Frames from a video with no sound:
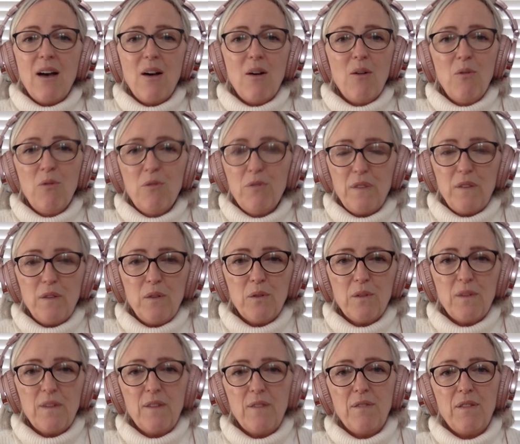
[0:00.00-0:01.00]
All
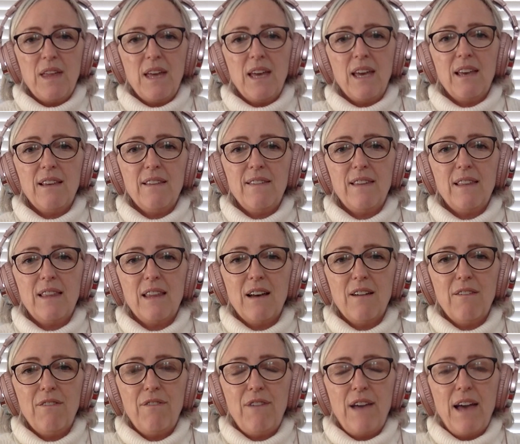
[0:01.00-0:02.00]
sorts of things that
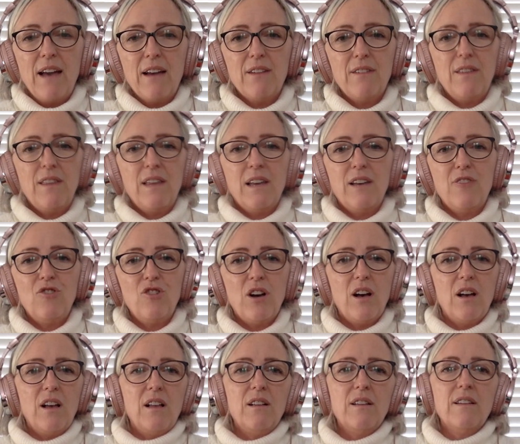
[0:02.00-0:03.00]
affect their
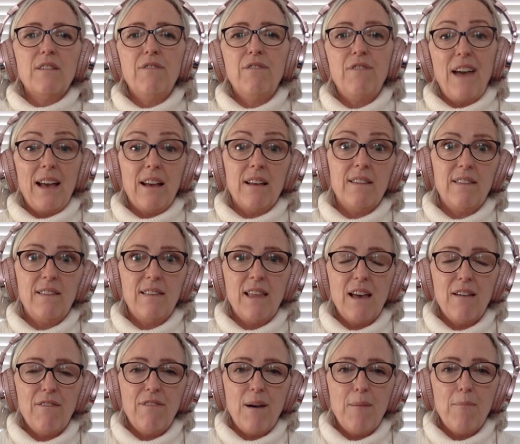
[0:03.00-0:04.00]
child, affect
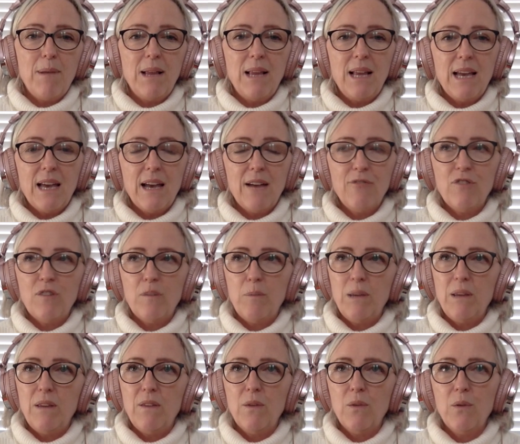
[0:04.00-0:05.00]
their family. I've just
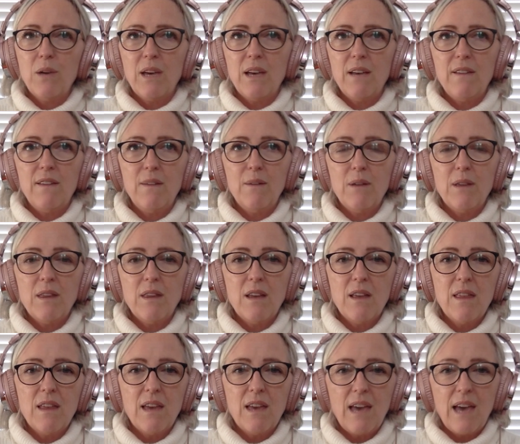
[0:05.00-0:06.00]
been talking to
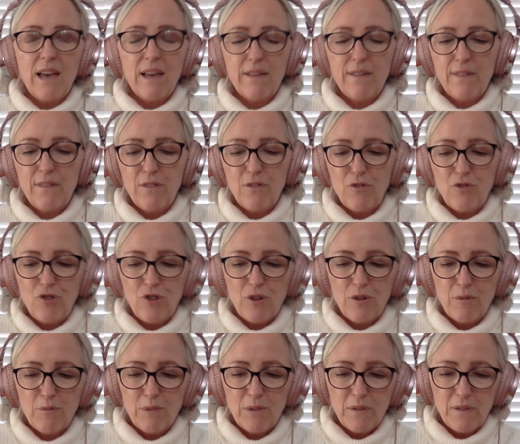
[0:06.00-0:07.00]
another guest,
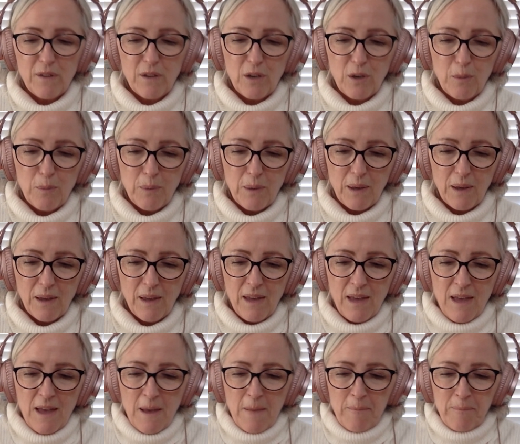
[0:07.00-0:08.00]
John Wilson Cooper,
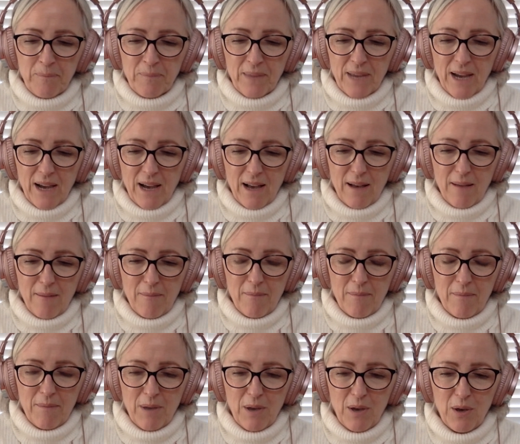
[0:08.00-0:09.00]

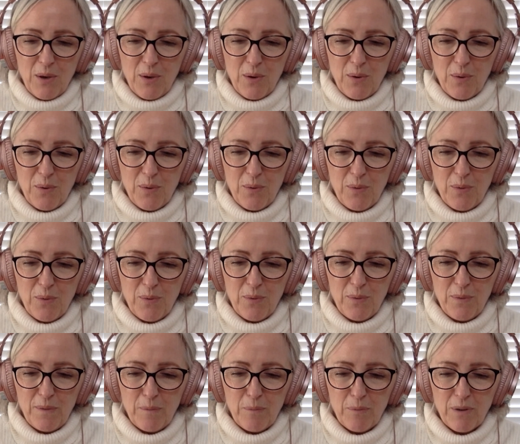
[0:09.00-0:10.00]

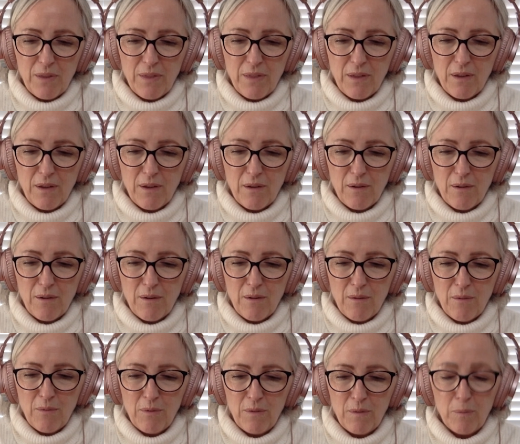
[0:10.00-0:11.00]
whose brother
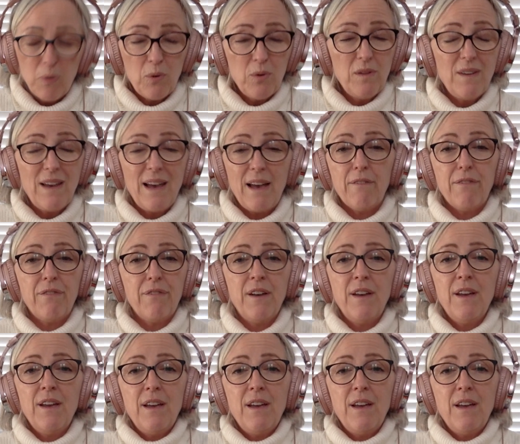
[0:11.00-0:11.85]
was born deaf.